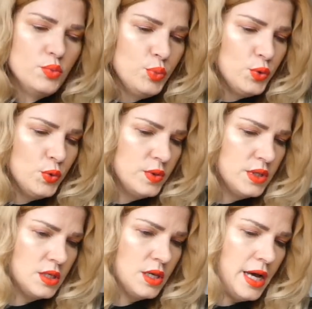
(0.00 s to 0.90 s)

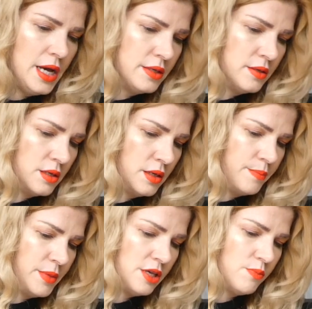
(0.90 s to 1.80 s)
boots and
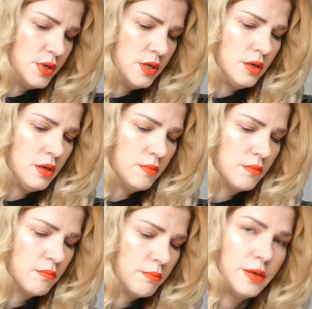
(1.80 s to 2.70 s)
maybe
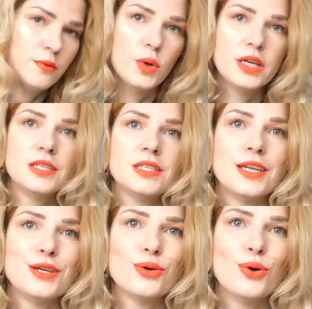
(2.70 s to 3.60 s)
my white
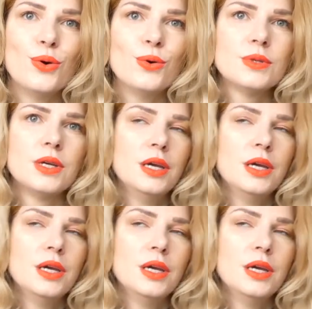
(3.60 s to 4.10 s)
teddy coat.